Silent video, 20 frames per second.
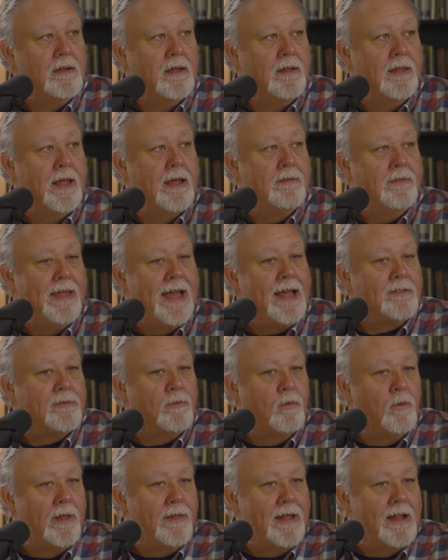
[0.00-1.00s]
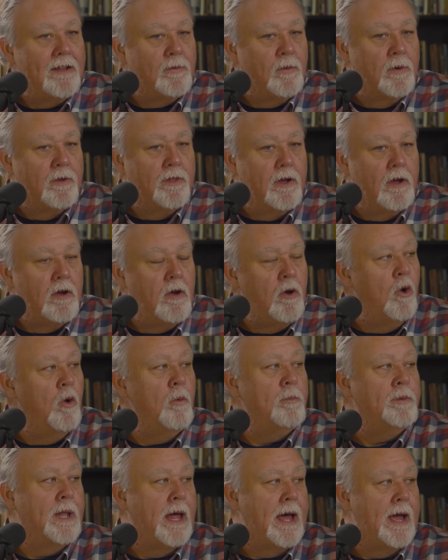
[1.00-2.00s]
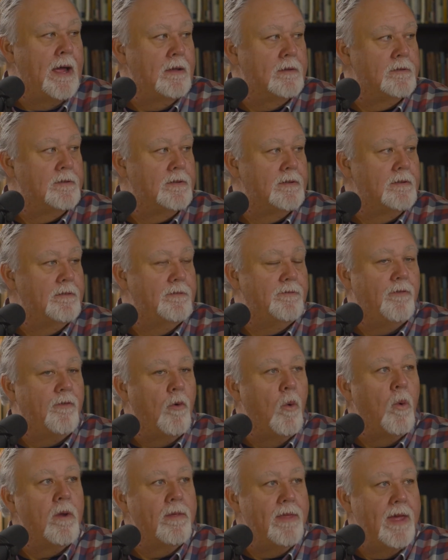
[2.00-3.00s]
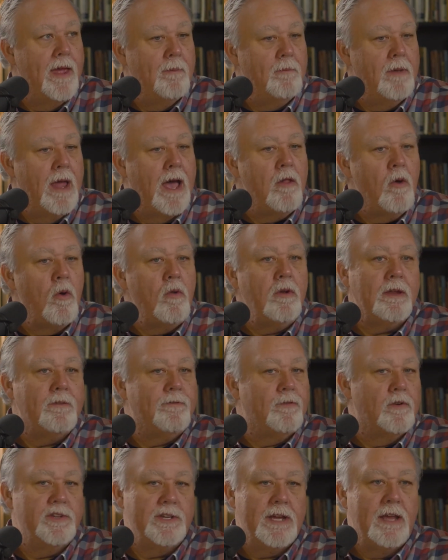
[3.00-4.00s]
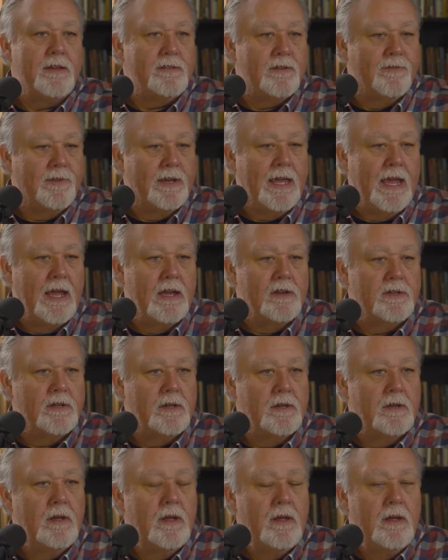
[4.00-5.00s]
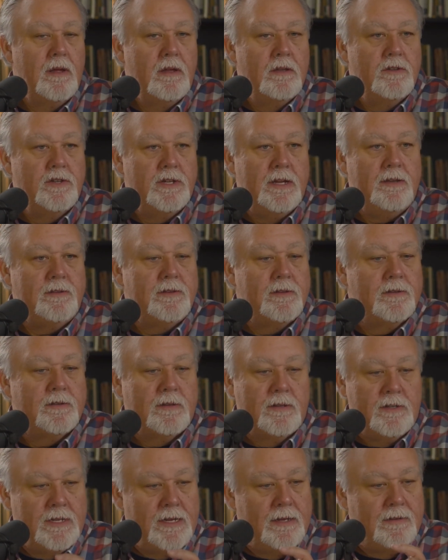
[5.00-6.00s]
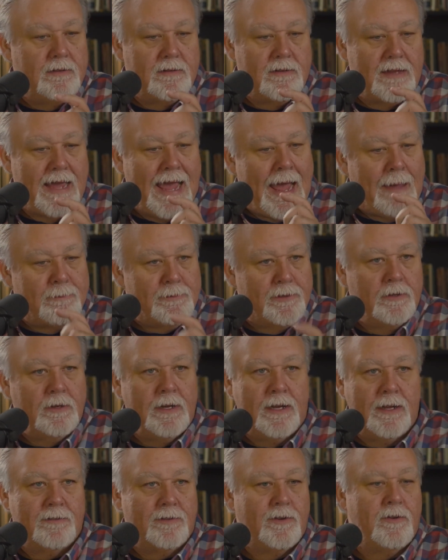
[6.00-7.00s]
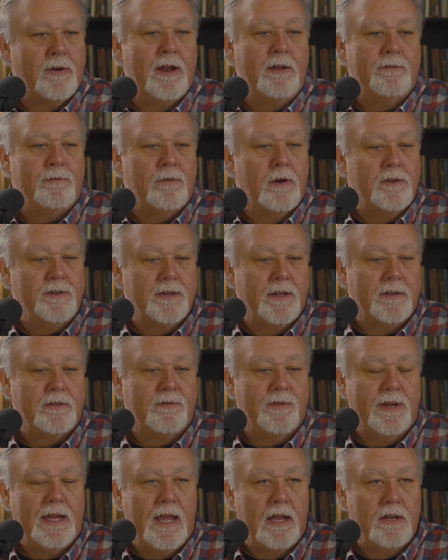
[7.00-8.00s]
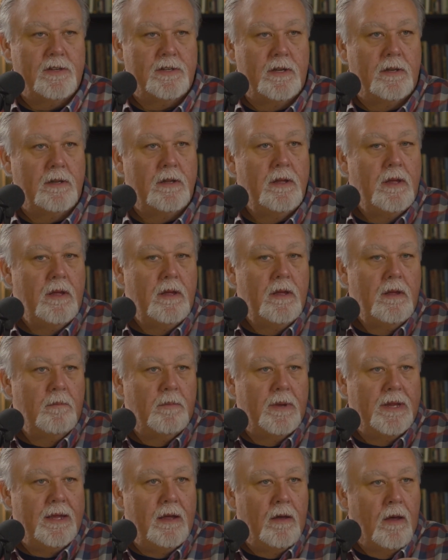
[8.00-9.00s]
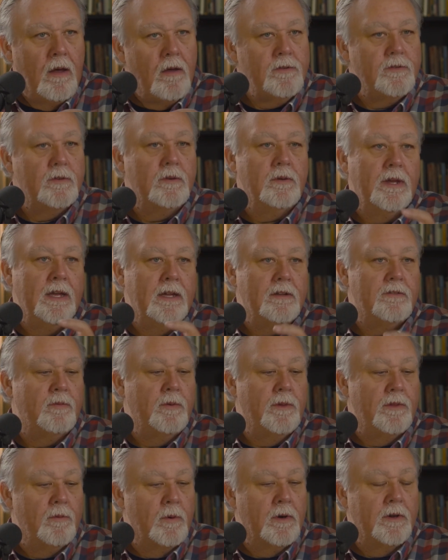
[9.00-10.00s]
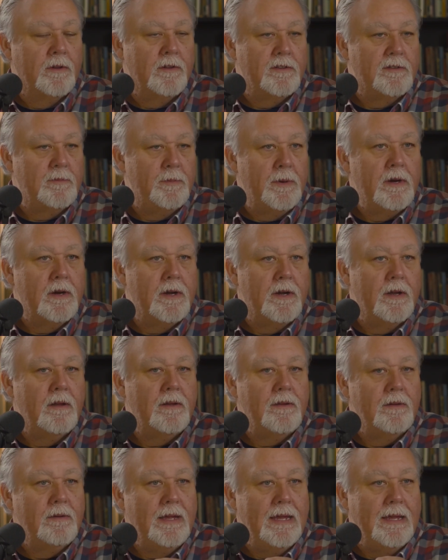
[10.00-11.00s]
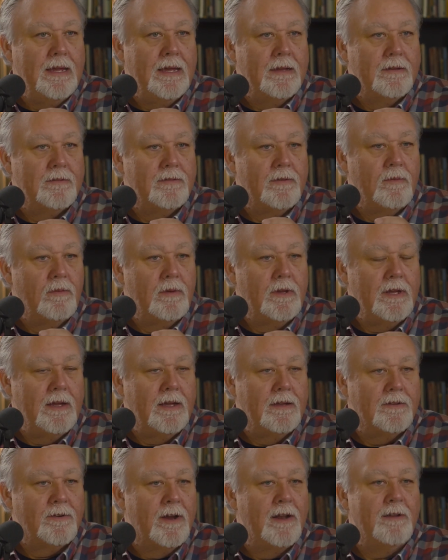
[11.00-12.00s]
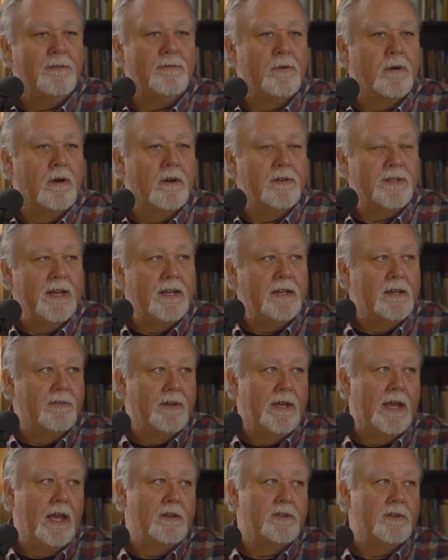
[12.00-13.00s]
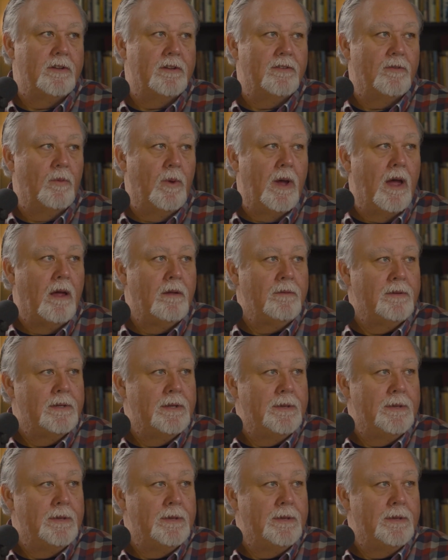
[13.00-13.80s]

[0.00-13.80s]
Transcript: And that, that's where that's where the hope lies mm. for them, not only for justification. Jesus Jesus absolutely gets credit for our justification, but he also gets with the work of the Spirit. He gets he gets credit for our sanctification mm. as well.